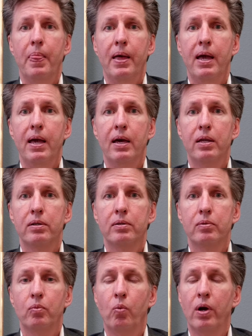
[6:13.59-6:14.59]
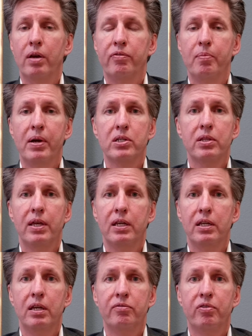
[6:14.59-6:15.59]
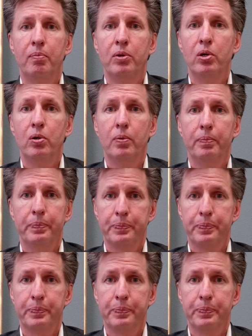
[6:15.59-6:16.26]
and what information they need from you.